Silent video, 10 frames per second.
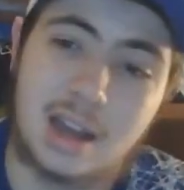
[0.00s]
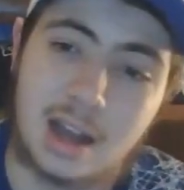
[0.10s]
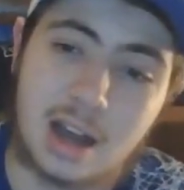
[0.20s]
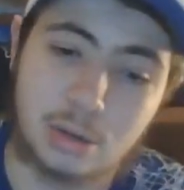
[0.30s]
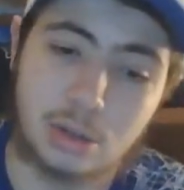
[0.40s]

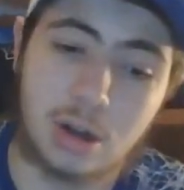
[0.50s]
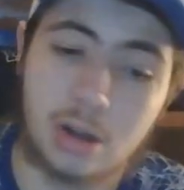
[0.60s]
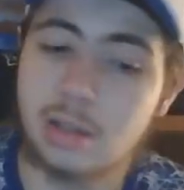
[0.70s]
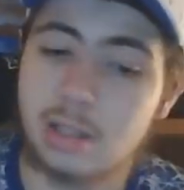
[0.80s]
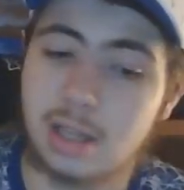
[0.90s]

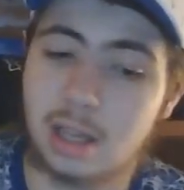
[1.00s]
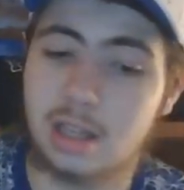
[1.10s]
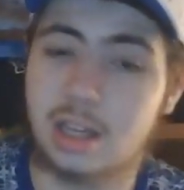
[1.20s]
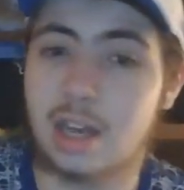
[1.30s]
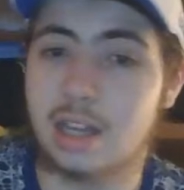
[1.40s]
$100,
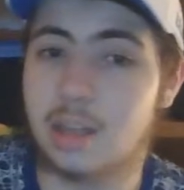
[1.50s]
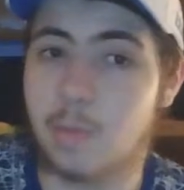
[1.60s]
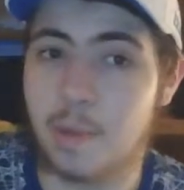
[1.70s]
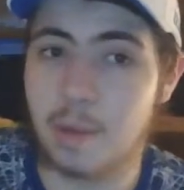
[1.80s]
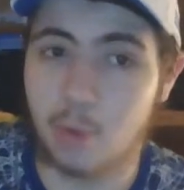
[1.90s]
you can get yourself a
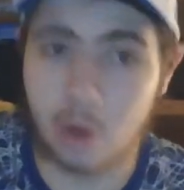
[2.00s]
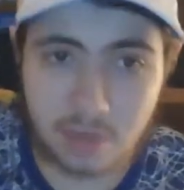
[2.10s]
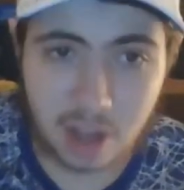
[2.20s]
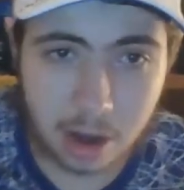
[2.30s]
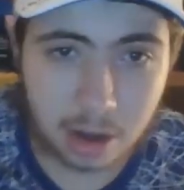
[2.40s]
bit more if
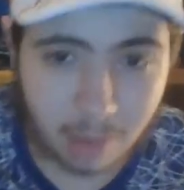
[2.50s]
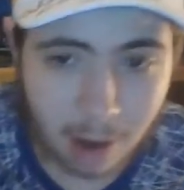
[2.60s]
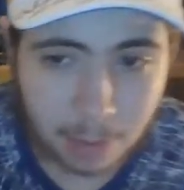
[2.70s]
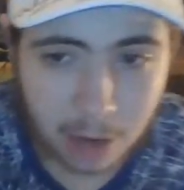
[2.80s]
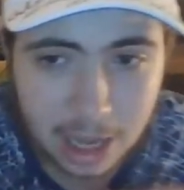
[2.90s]
you go to the
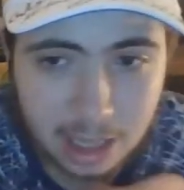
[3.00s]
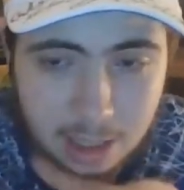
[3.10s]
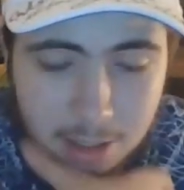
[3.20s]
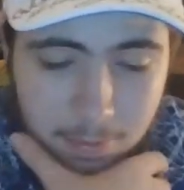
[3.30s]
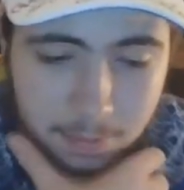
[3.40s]
right
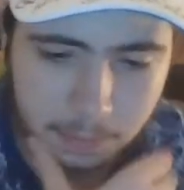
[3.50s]
place.